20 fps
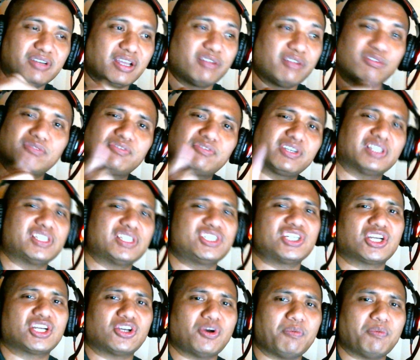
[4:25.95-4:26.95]
And don't forget to
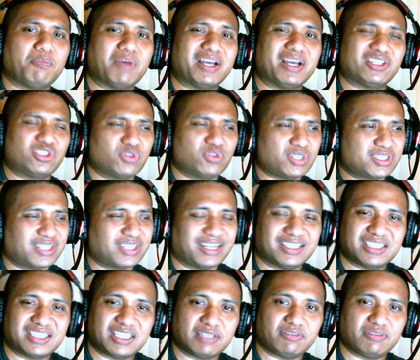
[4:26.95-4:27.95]
check out my
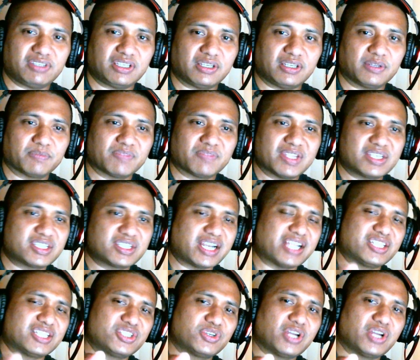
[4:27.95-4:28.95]
twitch.tv
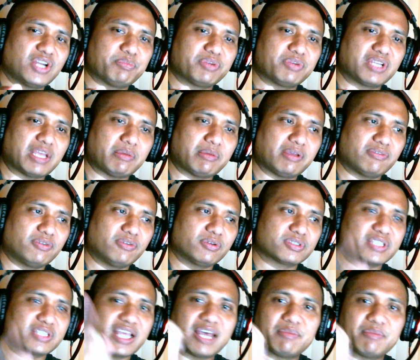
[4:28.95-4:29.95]
slash Zero Hyper Gaming,
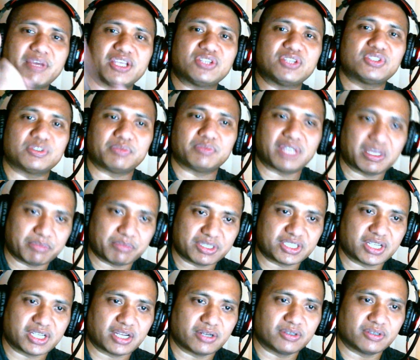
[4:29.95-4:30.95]
folks, and my YouTube gaming
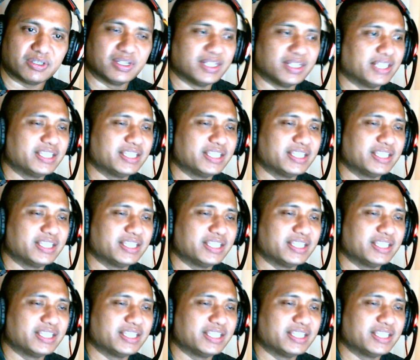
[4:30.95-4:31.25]
channel.